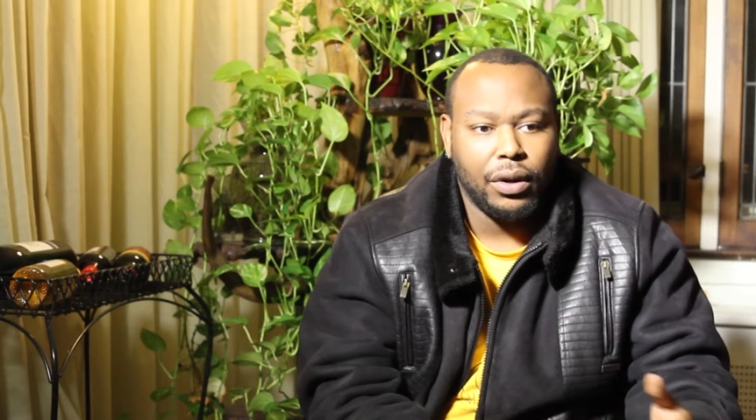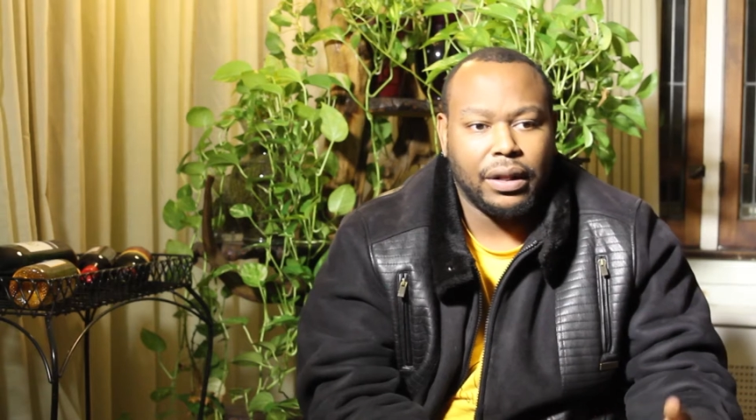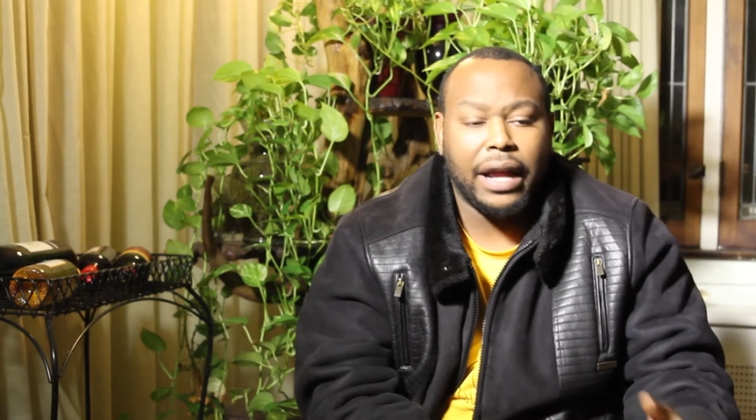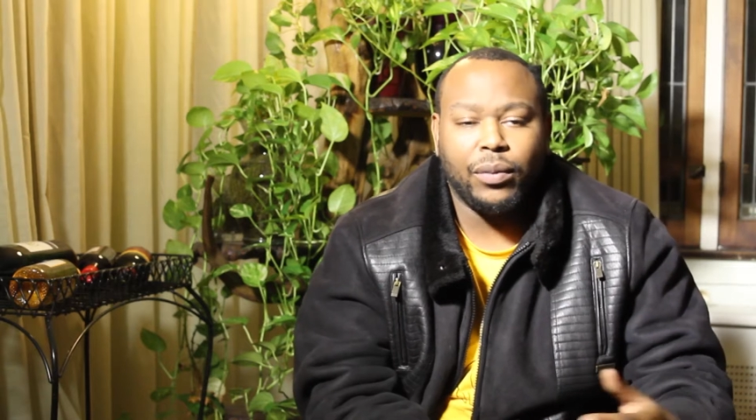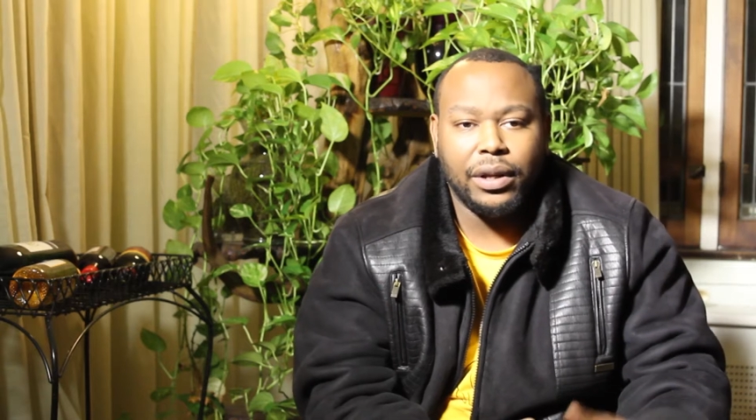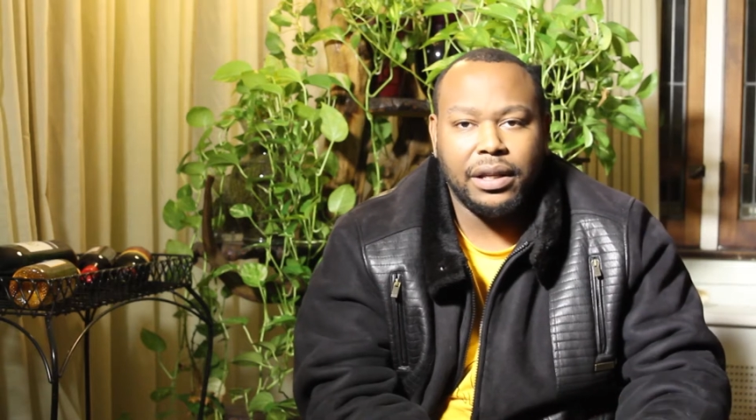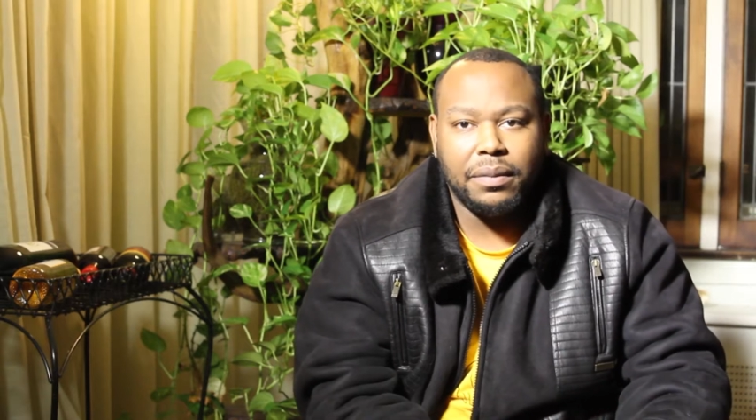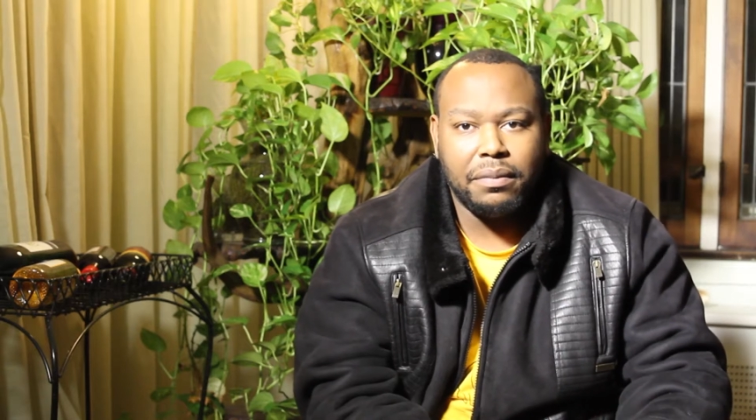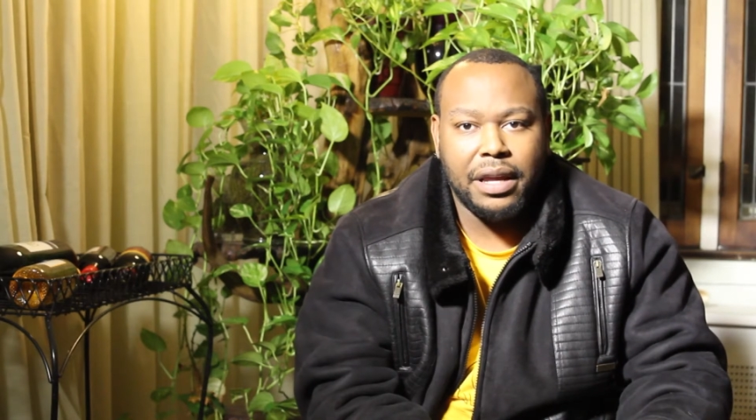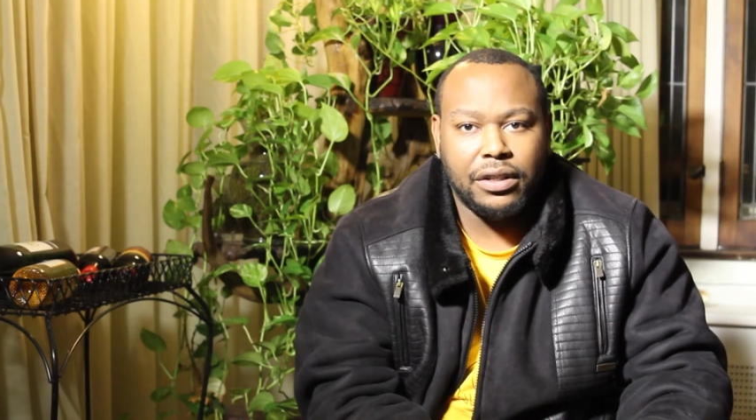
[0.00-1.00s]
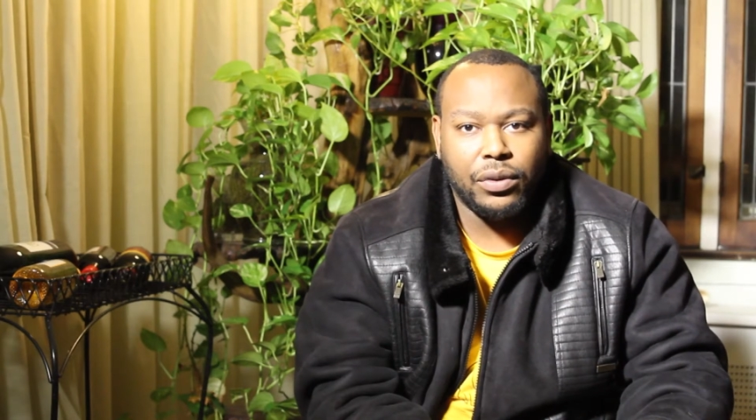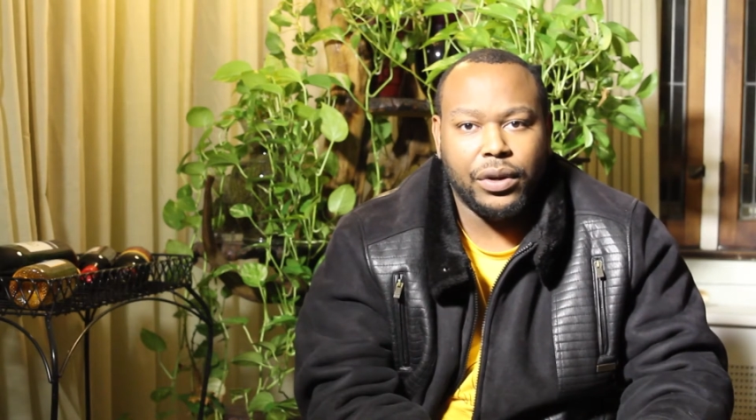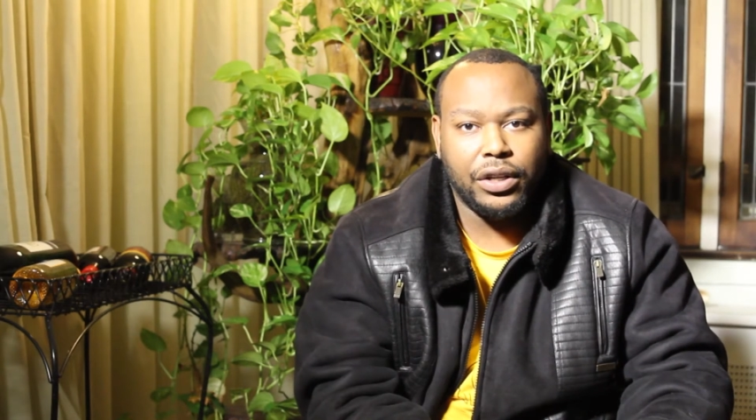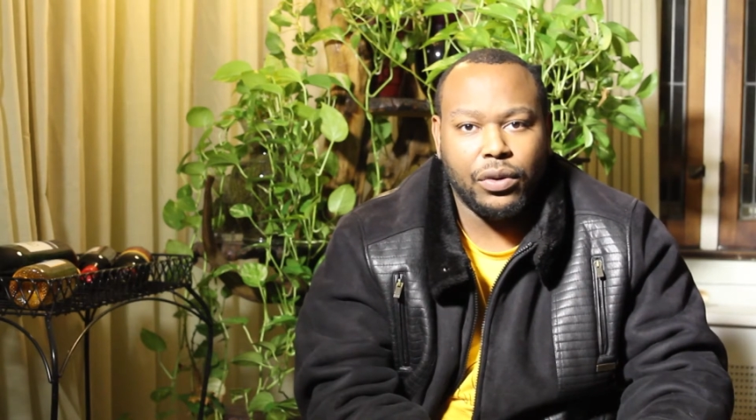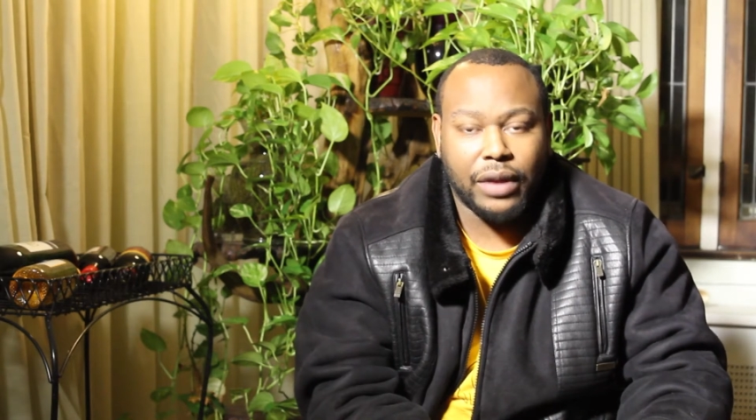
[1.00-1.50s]
like really mentor
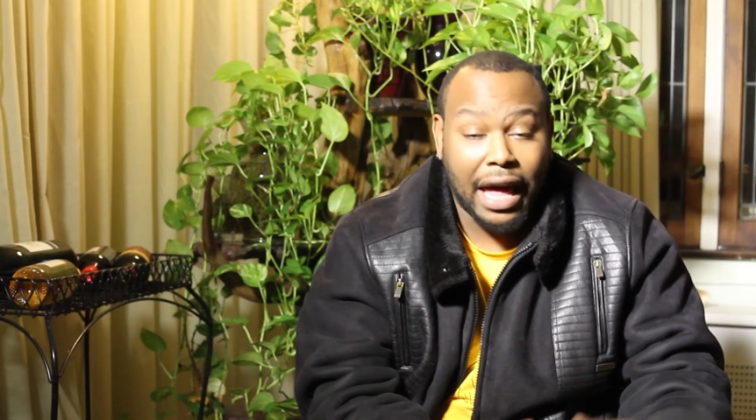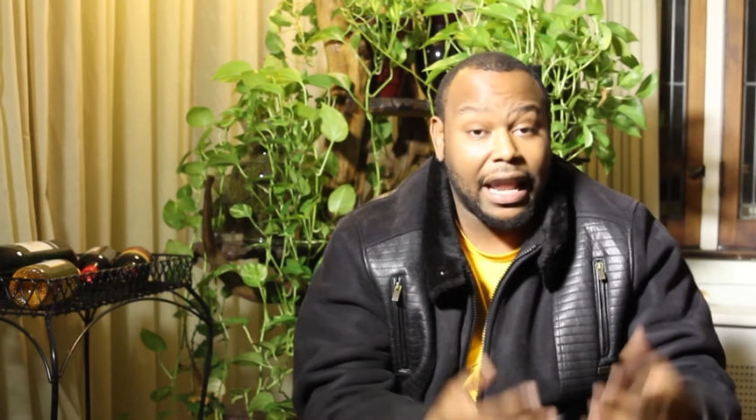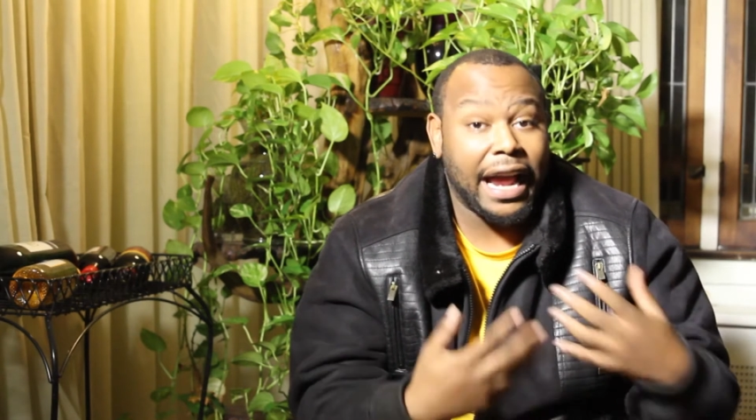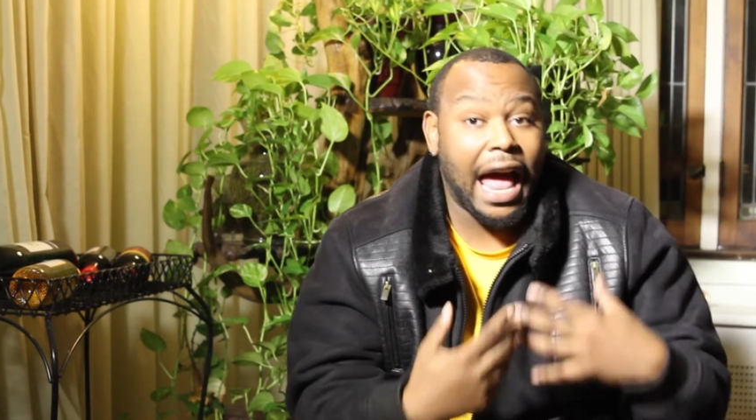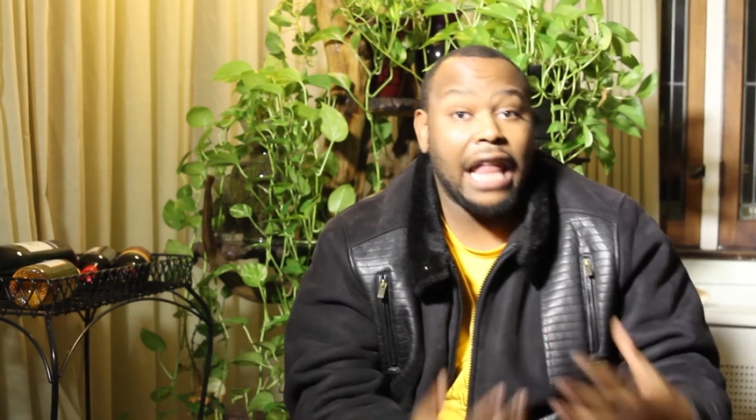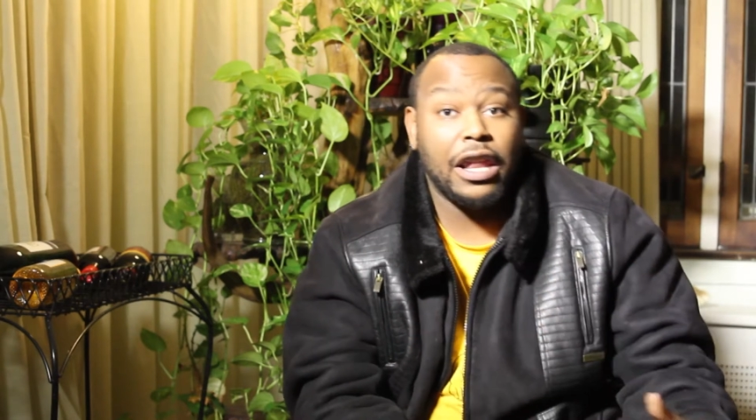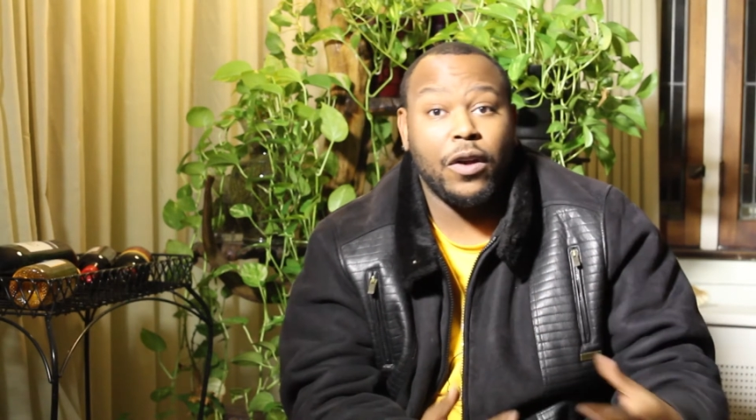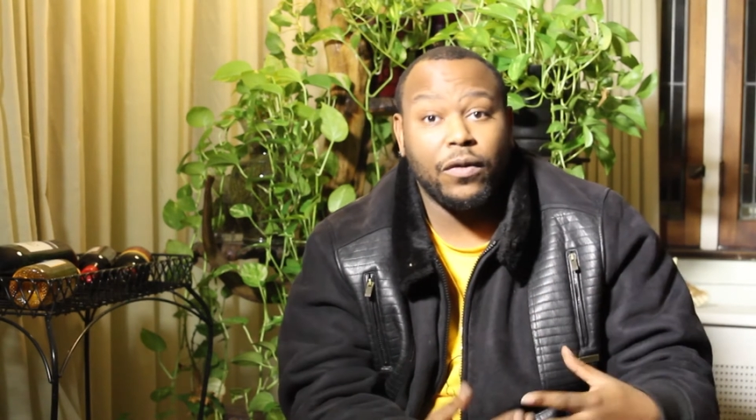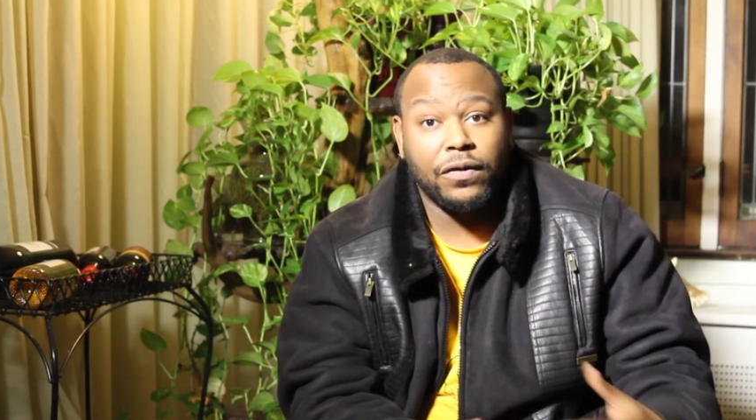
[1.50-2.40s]
youth. I learned